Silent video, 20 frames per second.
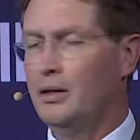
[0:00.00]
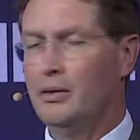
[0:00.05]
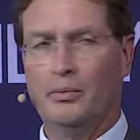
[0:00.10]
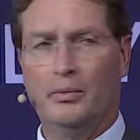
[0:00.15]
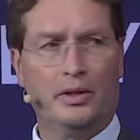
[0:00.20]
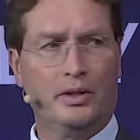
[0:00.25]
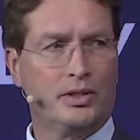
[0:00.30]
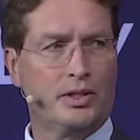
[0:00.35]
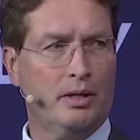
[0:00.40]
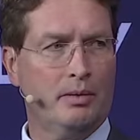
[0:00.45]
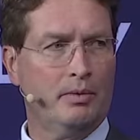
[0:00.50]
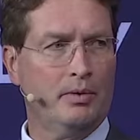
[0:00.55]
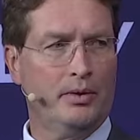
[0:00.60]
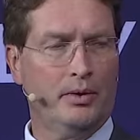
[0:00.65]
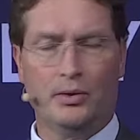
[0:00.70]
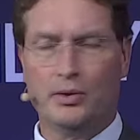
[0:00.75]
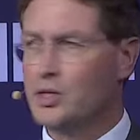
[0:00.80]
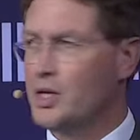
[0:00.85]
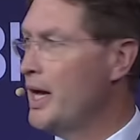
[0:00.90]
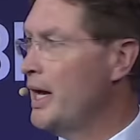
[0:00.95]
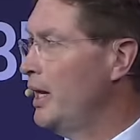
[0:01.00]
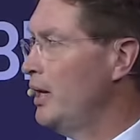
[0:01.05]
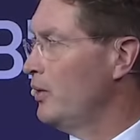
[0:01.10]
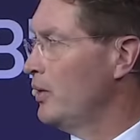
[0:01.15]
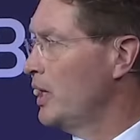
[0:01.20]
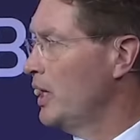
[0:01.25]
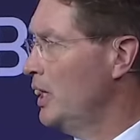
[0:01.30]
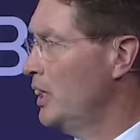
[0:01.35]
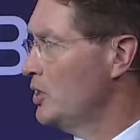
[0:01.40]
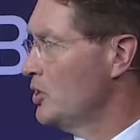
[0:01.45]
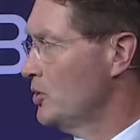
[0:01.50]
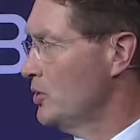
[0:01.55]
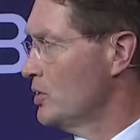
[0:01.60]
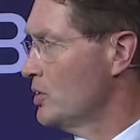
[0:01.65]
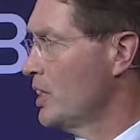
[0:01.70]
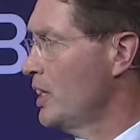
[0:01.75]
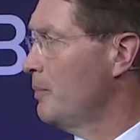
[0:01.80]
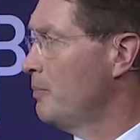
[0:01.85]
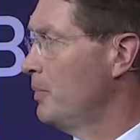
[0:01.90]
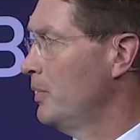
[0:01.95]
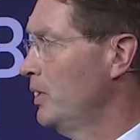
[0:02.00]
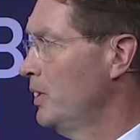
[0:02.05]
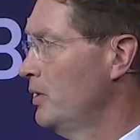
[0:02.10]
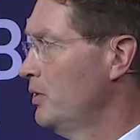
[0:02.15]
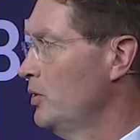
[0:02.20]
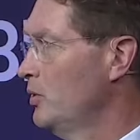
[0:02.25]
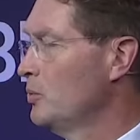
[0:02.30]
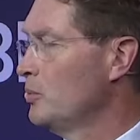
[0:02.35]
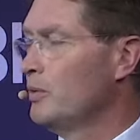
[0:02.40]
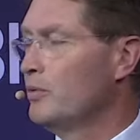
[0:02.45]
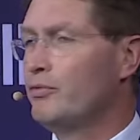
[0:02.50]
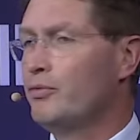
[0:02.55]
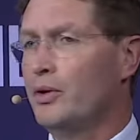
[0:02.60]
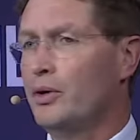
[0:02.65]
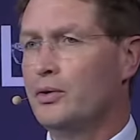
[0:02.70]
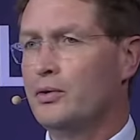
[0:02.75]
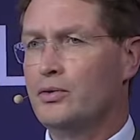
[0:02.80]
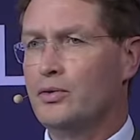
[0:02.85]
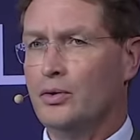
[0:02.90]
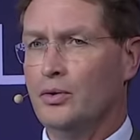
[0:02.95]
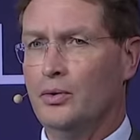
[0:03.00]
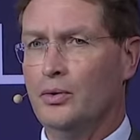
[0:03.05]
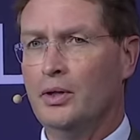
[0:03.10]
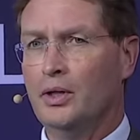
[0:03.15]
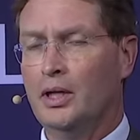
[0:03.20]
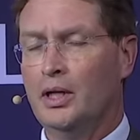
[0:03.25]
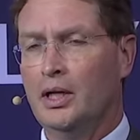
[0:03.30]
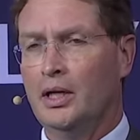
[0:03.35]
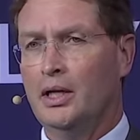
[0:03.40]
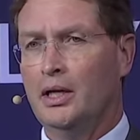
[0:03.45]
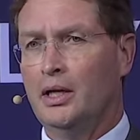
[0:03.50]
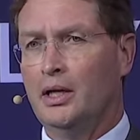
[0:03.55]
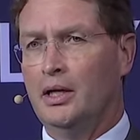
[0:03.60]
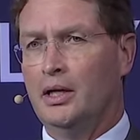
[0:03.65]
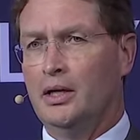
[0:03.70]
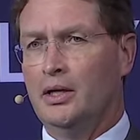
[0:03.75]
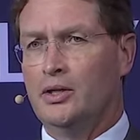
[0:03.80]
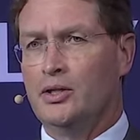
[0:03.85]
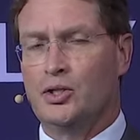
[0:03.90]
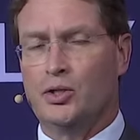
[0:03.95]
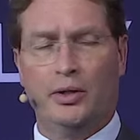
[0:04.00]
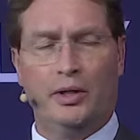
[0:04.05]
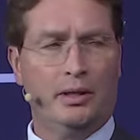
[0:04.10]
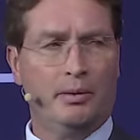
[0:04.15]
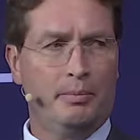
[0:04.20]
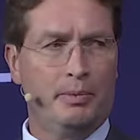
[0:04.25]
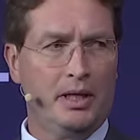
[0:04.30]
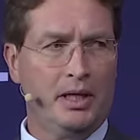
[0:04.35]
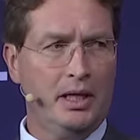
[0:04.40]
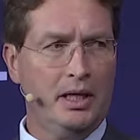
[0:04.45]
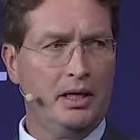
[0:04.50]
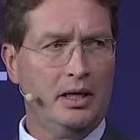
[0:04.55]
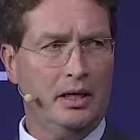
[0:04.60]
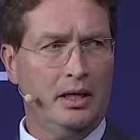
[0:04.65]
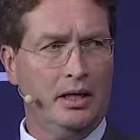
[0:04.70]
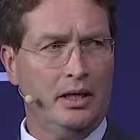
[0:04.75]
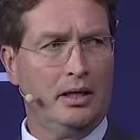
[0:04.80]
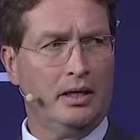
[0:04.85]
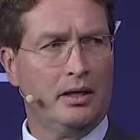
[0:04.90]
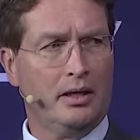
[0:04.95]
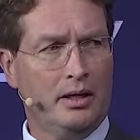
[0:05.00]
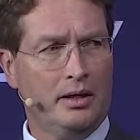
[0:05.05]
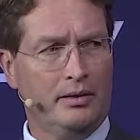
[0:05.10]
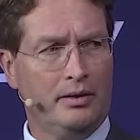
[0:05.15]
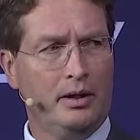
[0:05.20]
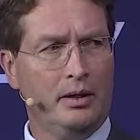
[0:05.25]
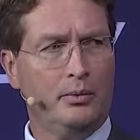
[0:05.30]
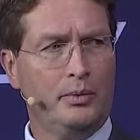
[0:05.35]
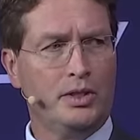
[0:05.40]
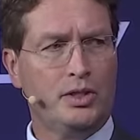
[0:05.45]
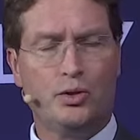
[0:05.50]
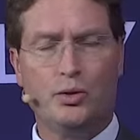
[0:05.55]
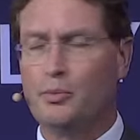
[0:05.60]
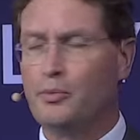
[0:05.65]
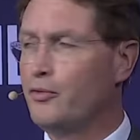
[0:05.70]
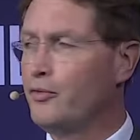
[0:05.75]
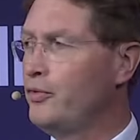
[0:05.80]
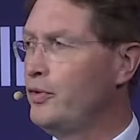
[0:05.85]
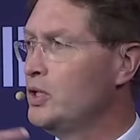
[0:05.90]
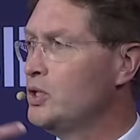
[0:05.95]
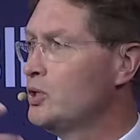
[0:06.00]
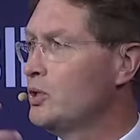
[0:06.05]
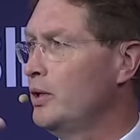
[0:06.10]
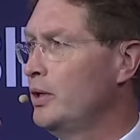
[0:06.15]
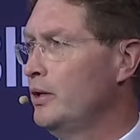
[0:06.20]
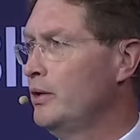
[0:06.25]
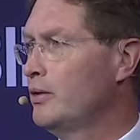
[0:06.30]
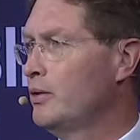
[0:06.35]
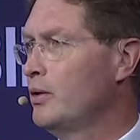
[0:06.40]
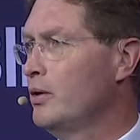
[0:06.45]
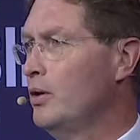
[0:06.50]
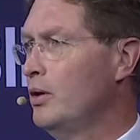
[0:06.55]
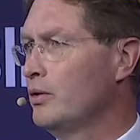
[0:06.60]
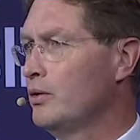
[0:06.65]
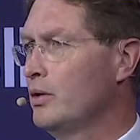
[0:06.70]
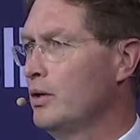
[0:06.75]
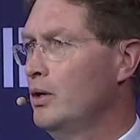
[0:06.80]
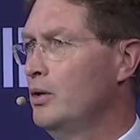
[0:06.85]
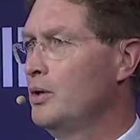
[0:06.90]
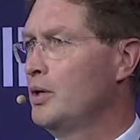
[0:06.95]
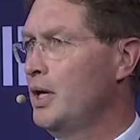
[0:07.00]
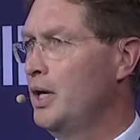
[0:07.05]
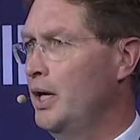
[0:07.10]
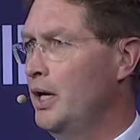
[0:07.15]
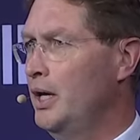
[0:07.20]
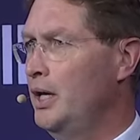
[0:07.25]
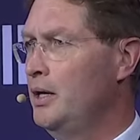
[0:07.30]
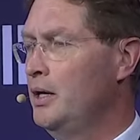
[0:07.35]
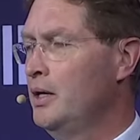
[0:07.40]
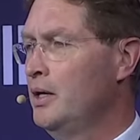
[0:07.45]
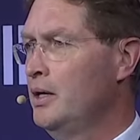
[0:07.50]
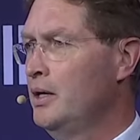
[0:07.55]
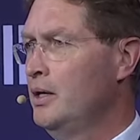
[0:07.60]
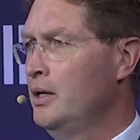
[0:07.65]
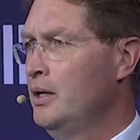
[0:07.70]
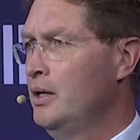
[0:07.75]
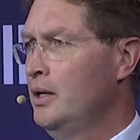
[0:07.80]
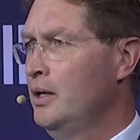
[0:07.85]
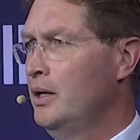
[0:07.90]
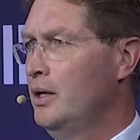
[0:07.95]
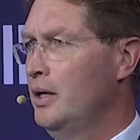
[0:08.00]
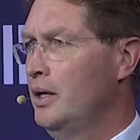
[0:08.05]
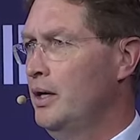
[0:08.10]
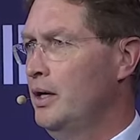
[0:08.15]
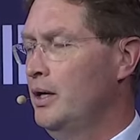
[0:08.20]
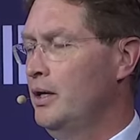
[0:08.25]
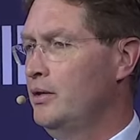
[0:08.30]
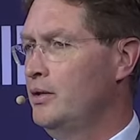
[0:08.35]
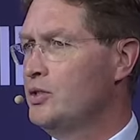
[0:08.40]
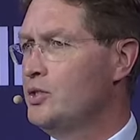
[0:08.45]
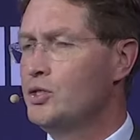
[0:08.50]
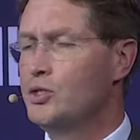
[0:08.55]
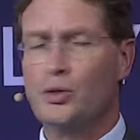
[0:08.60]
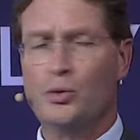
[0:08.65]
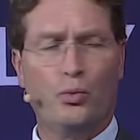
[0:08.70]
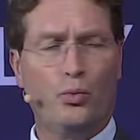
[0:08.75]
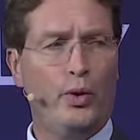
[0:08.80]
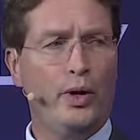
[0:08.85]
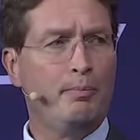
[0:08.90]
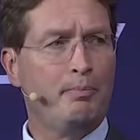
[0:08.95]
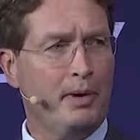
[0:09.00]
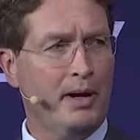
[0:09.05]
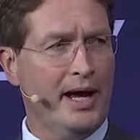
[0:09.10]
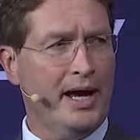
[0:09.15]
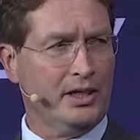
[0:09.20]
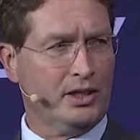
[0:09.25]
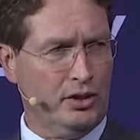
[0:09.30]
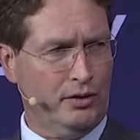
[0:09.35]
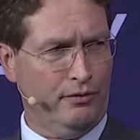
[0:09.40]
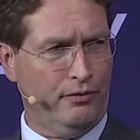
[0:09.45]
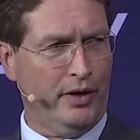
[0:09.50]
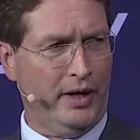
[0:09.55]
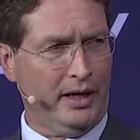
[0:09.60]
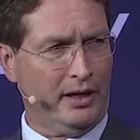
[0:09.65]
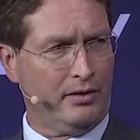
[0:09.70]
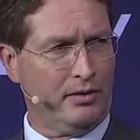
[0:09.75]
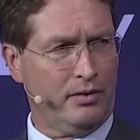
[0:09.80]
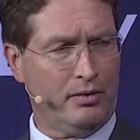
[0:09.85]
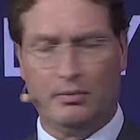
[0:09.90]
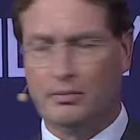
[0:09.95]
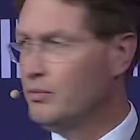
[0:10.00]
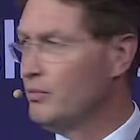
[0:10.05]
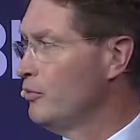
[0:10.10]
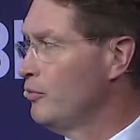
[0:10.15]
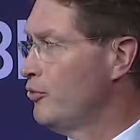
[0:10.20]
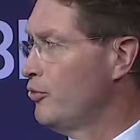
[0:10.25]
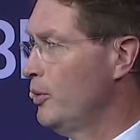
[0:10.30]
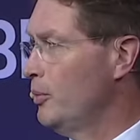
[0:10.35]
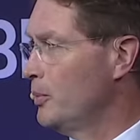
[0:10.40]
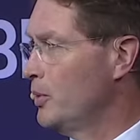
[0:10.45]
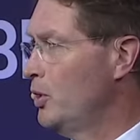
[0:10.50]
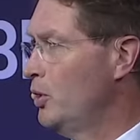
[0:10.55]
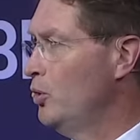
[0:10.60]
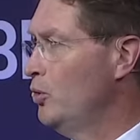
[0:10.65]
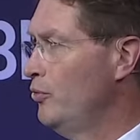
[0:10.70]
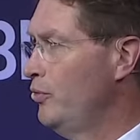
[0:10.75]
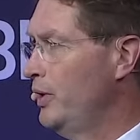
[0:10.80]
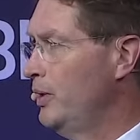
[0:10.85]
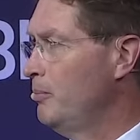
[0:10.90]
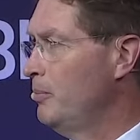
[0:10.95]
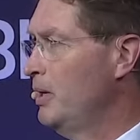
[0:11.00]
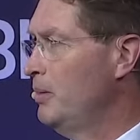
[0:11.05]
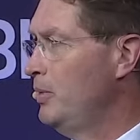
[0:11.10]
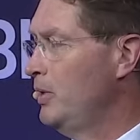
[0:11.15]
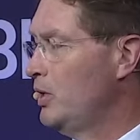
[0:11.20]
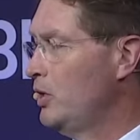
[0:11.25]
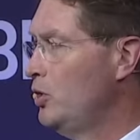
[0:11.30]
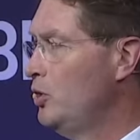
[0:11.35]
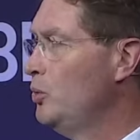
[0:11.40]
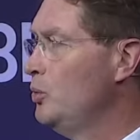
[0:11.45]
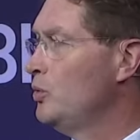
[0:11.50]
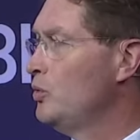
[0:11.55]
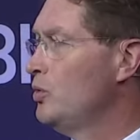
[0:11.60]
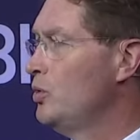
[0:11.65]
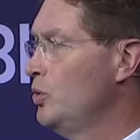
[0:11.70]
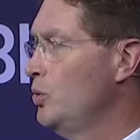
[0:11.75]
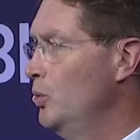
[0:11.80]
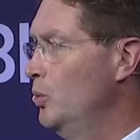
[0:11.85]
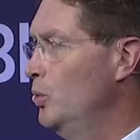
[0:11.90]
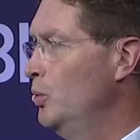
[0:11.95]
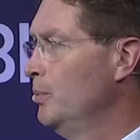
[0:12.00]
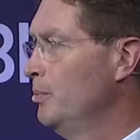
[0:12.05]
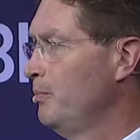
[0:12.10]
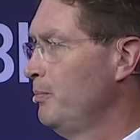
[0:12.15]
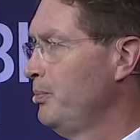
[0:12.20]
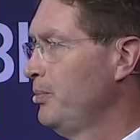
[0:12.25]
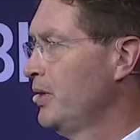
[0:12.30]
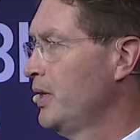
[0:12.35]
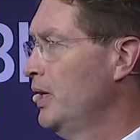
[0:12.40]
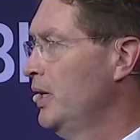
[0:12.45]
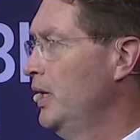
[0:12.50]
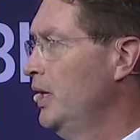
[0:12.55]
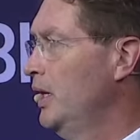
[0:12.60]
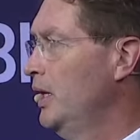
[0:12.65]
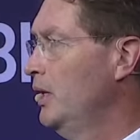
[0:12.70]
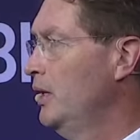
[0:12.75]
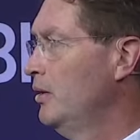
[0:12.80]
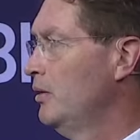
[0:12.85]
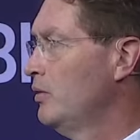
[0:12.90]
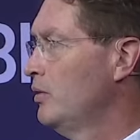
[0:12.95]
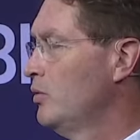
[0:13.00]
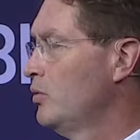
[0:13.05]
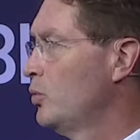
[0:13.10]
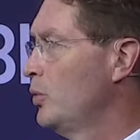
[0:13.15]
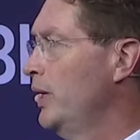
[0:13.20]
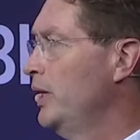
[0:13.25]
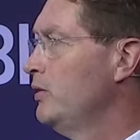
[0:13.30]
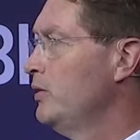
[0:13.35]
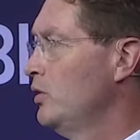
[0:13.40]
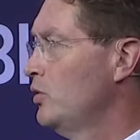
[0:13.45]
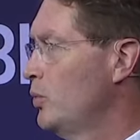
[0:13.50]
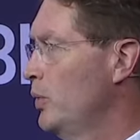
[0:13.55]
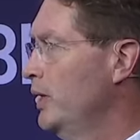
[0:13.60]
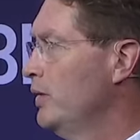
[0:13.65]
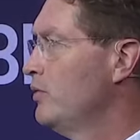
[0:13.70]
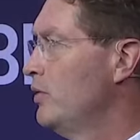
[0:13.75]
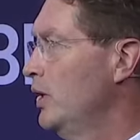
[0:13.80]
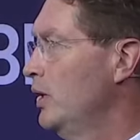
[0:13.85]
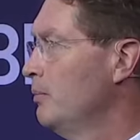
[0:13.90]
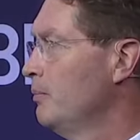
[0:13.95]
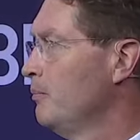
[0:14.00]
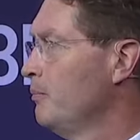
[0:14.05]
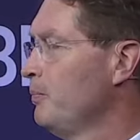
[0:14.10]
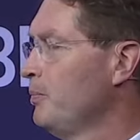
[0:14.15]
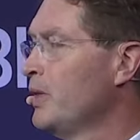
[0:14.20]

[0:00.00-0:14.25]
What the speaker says: And where some of those allocations happened that you referred to. So in the beginning, I think we superficially thought, okay, this is a whiplash effect from COVID, maybe Q2 in 2020.